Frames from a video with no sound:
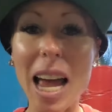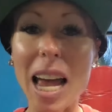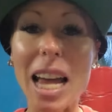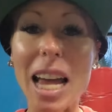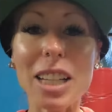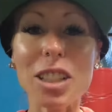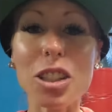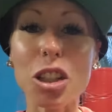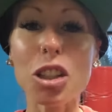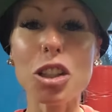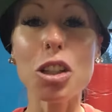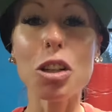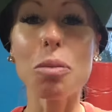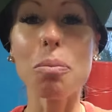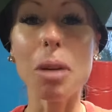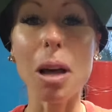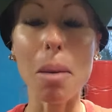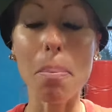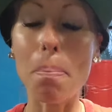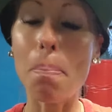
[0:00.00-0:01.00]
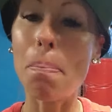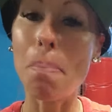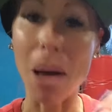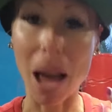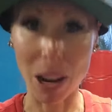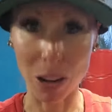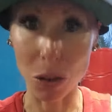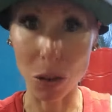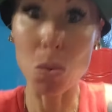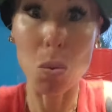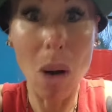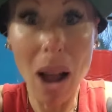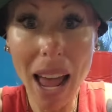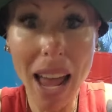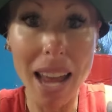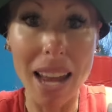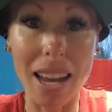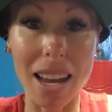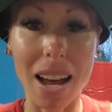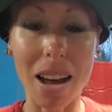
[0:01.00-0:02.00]
It's just a better
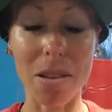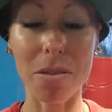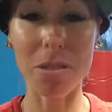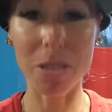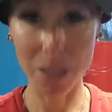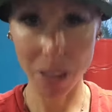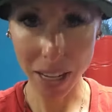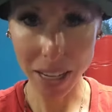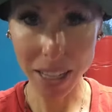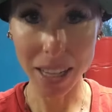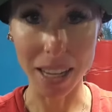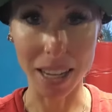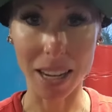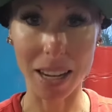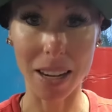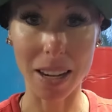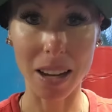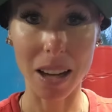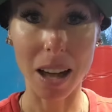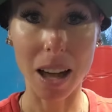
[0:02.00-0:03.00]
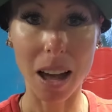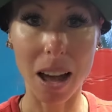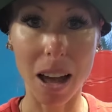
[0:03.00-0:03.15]
way of thinking.